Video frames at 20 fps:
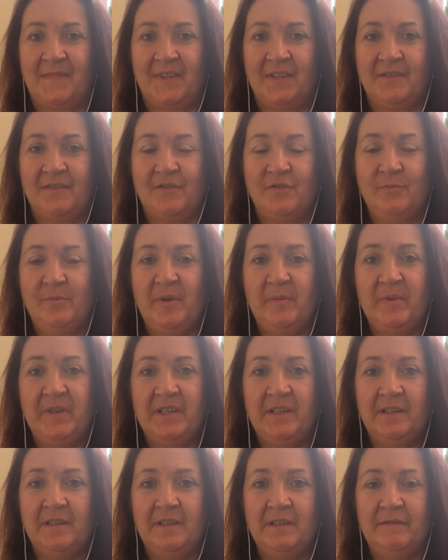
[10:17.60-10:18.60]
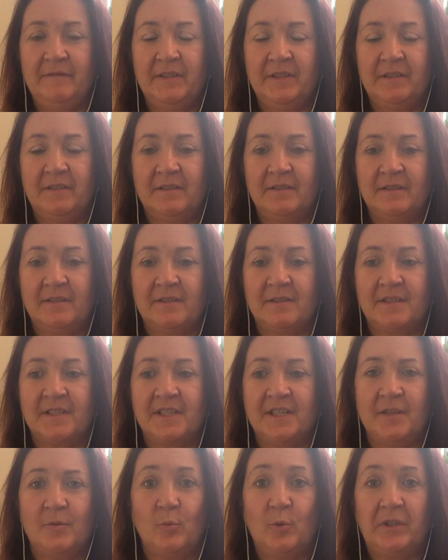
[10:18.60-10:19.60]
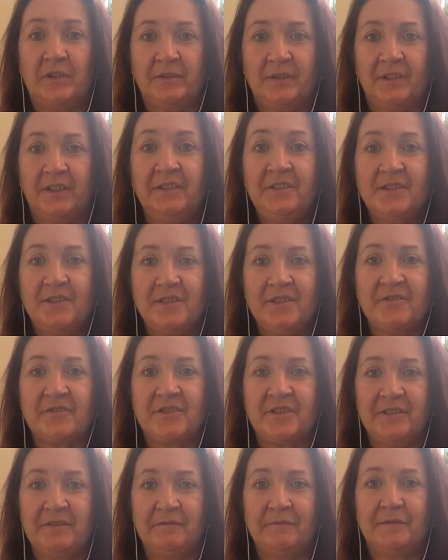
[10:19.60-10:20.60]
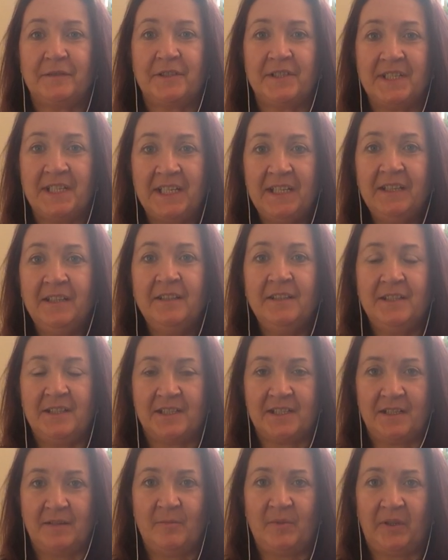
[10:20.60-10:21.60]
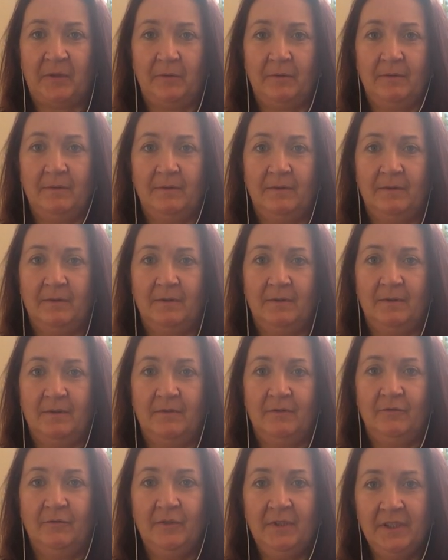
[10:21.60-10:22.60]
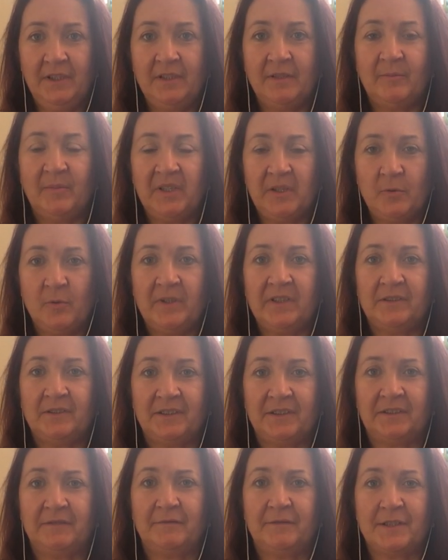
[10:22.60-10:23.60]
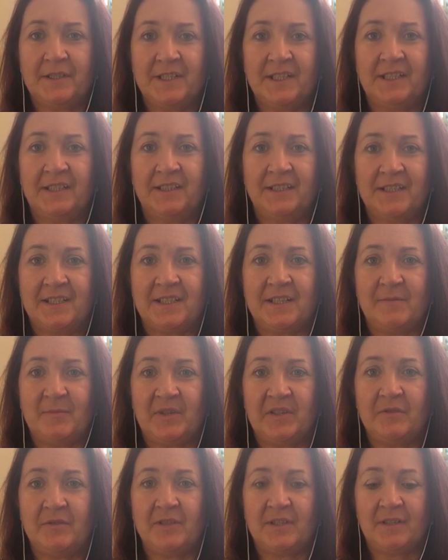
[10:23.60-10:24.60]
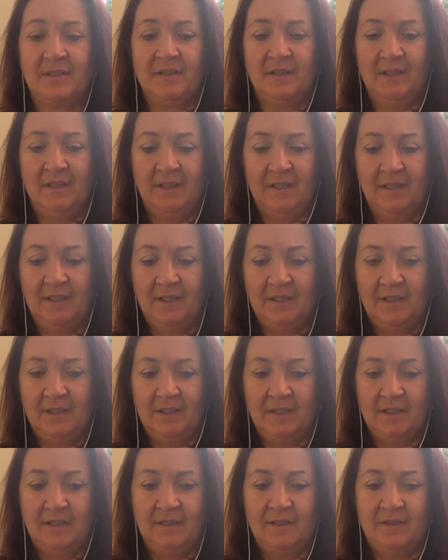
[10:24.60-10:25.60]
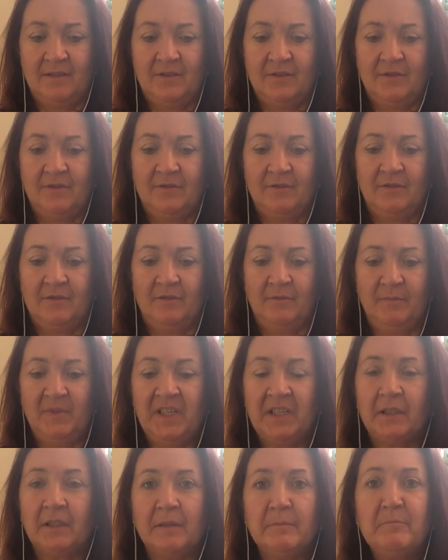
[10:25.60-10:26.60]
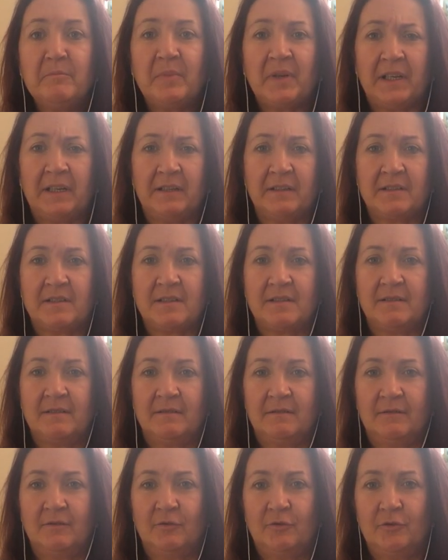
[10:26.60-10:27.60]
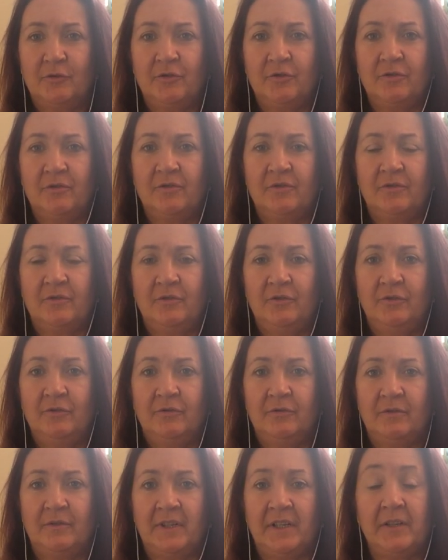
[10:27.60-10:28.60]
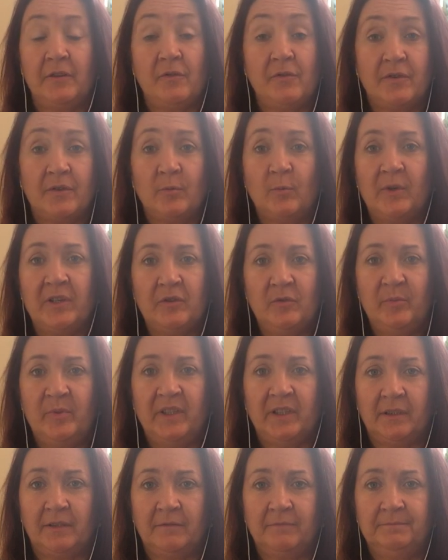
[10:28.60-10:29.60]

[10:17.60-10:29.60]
So maybe even saying well done to yourself for taking the time out. Really a big well done for taking the time out to make an impact on your health and well-being.